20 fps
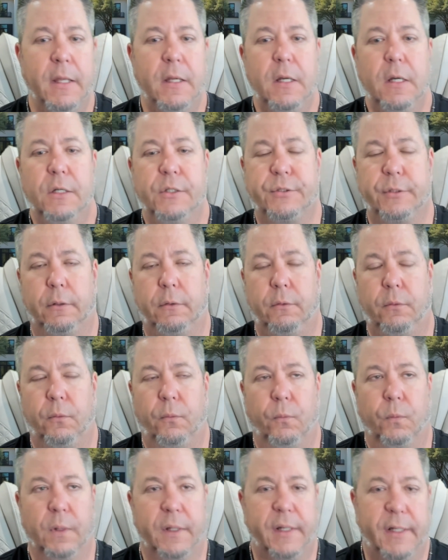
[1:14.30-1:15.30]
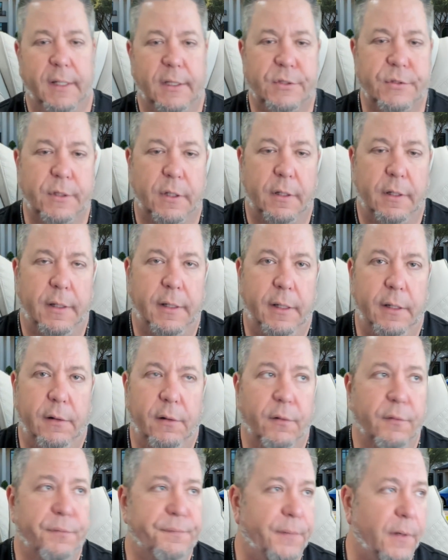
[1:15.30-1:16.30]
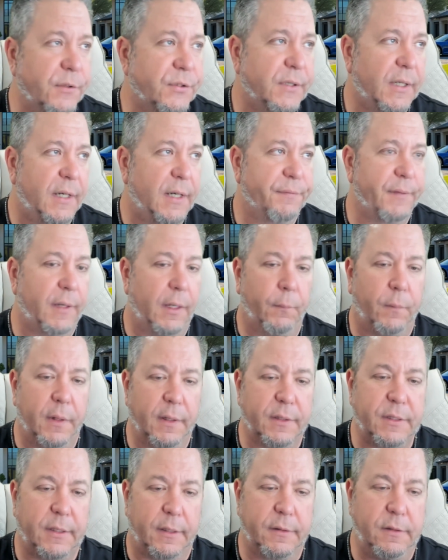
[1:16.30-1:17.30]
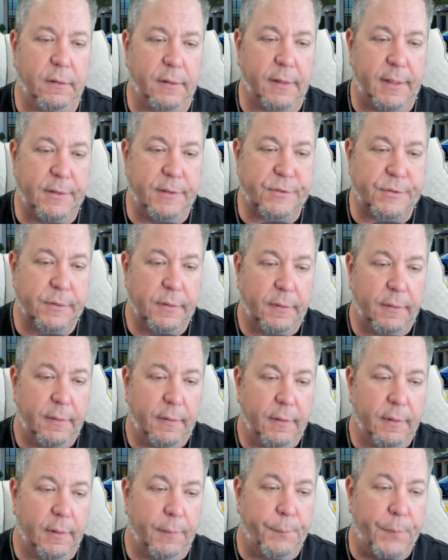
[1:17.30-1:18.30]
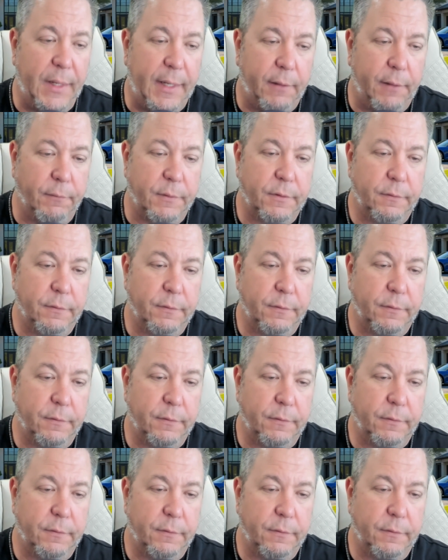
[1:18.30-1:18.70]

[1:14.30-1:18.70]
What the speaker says: So we're going to get started here. First off, I want to talk to you guys about